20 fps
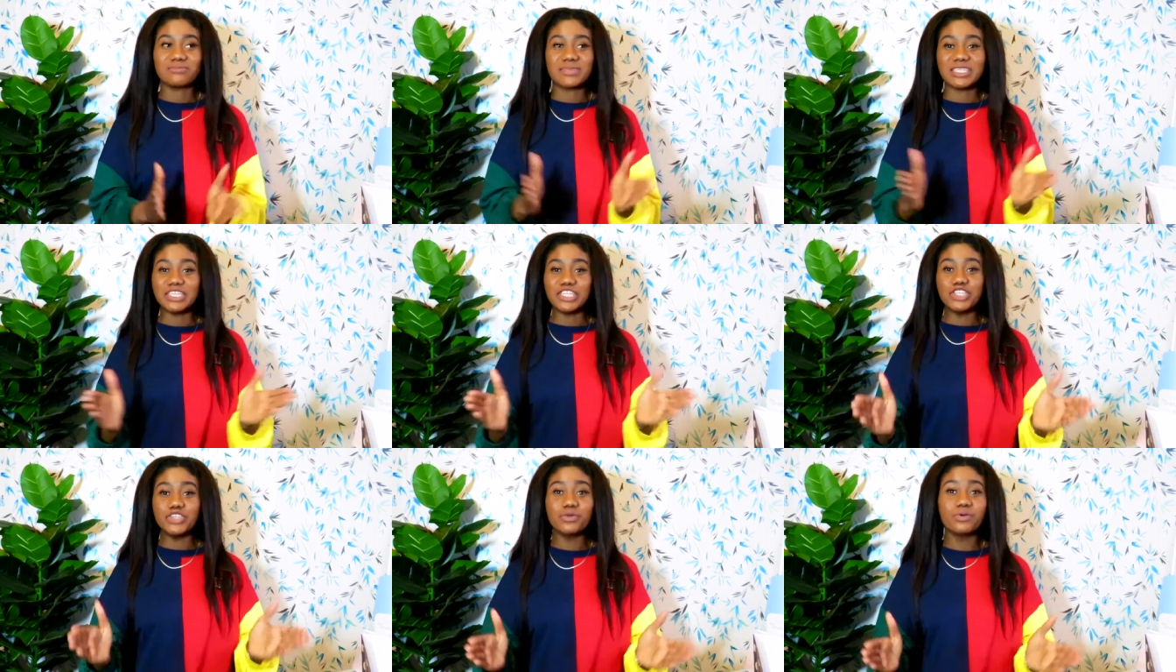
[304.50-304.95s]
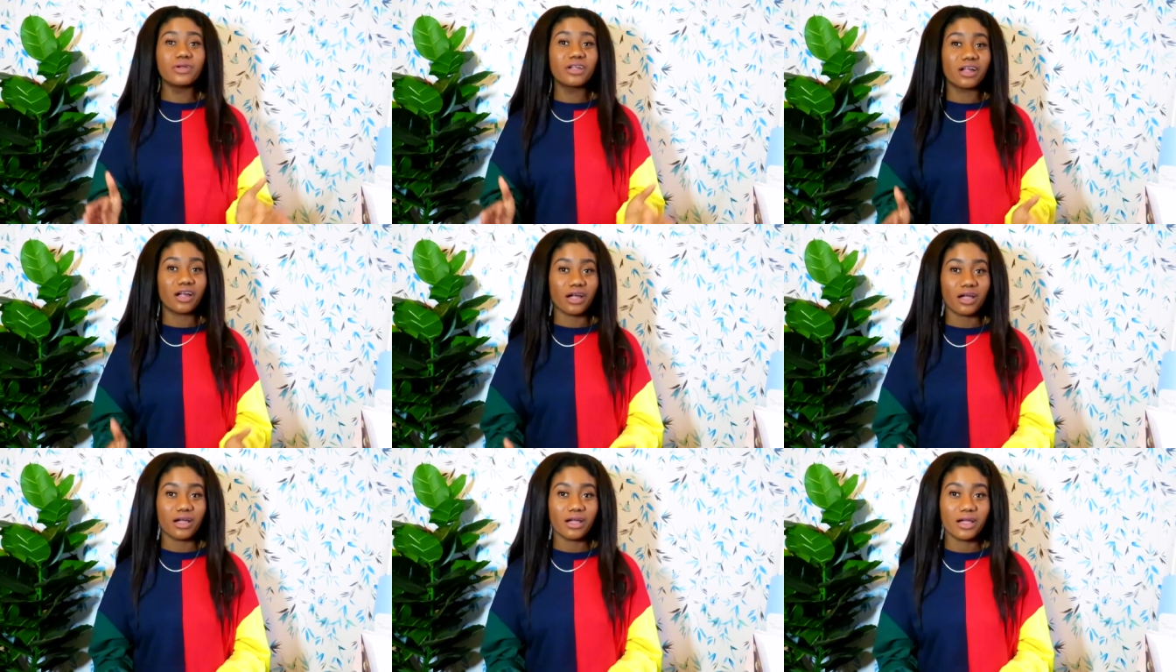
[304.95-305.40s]
a new
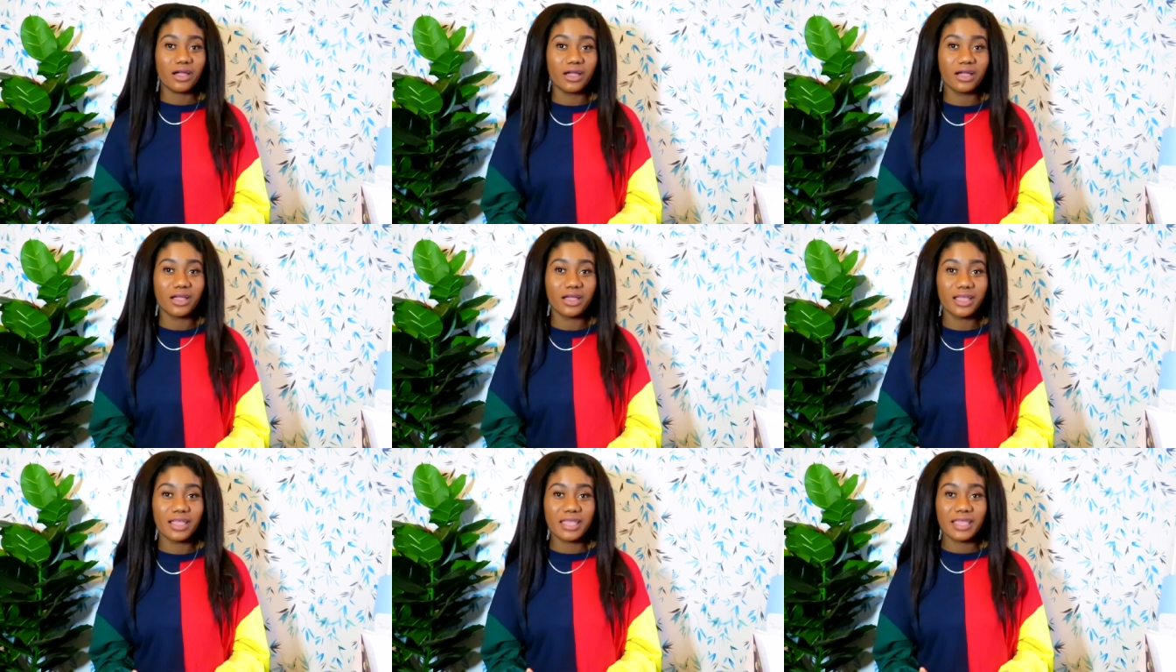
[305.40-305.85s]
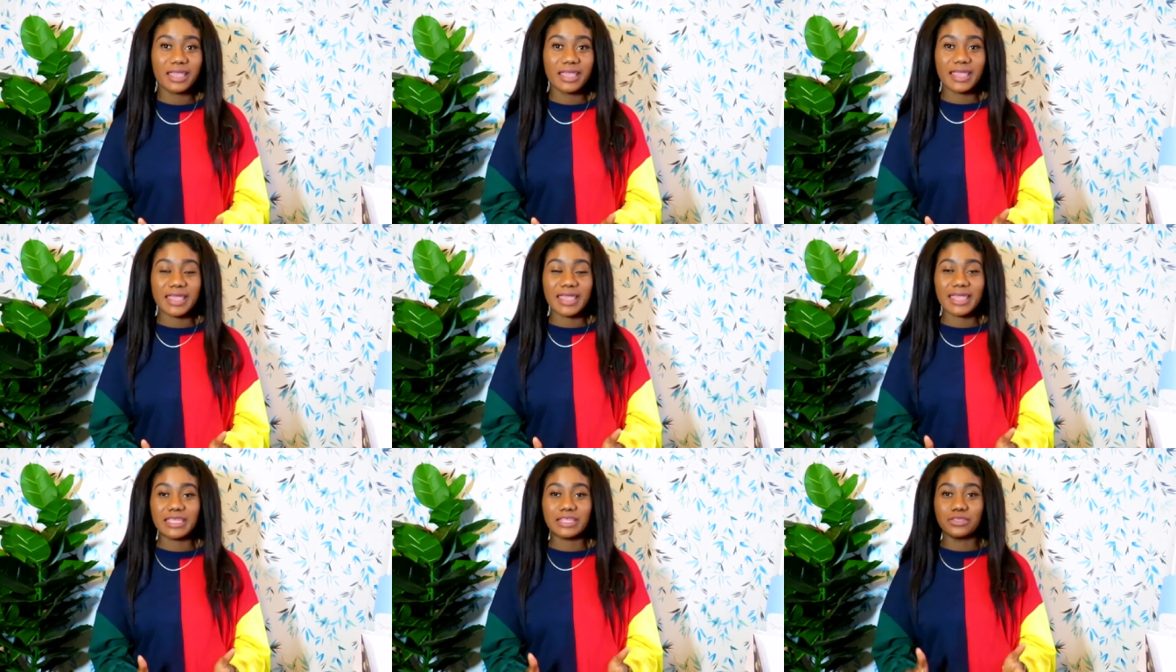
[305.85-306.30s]
car
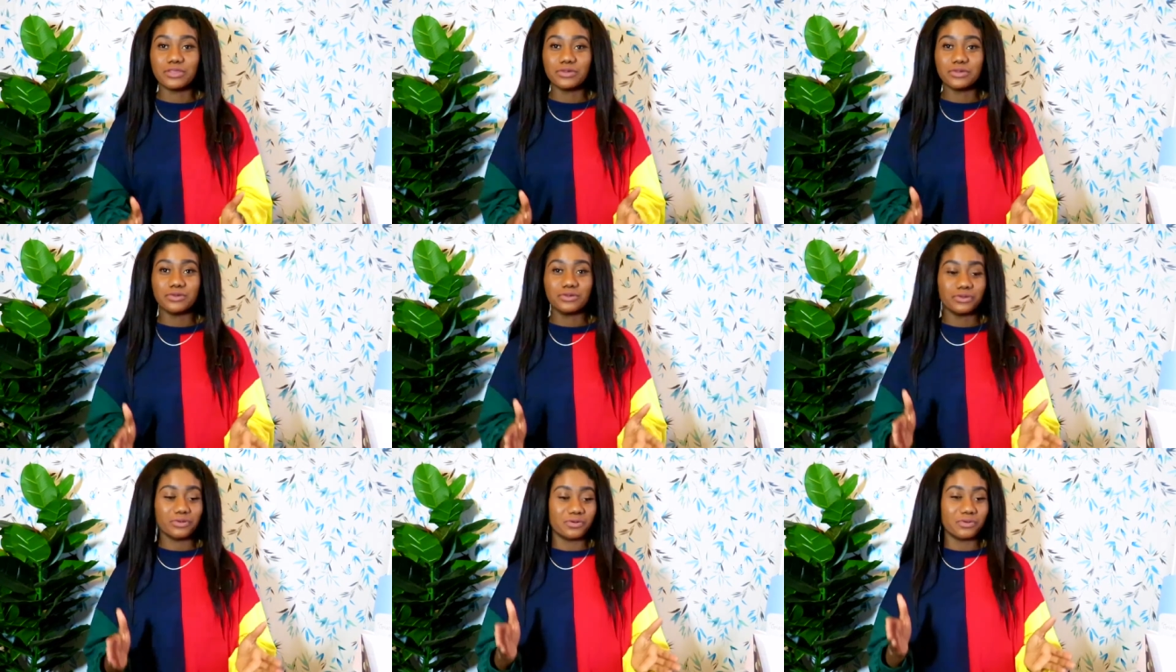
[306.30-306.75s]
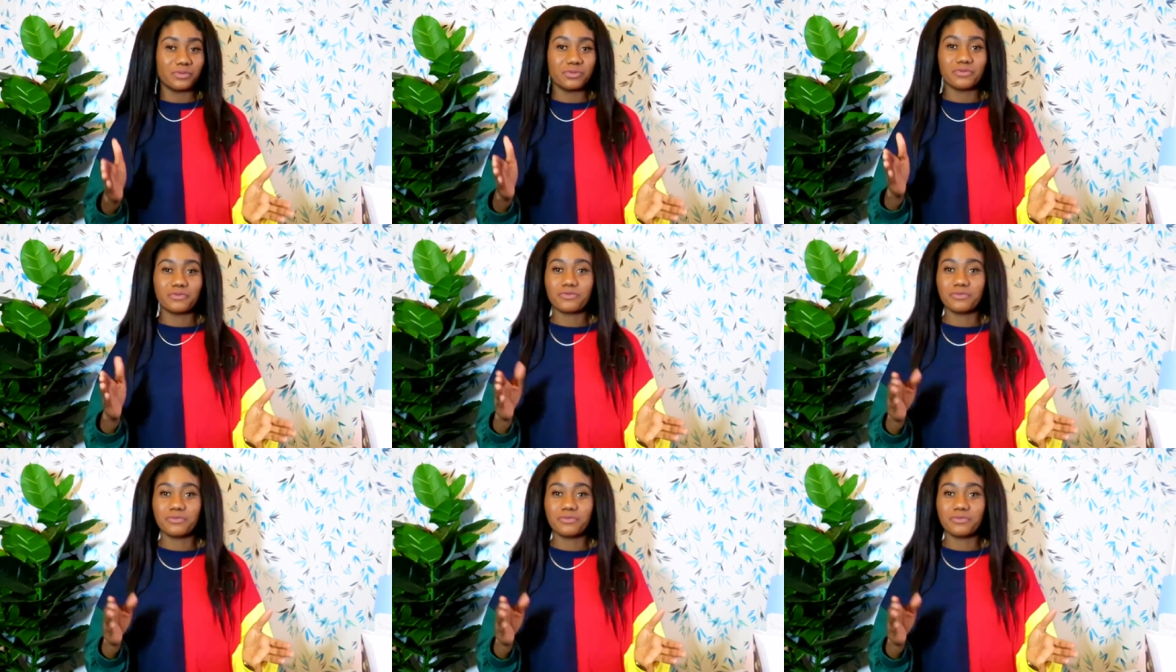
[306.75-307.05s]
and you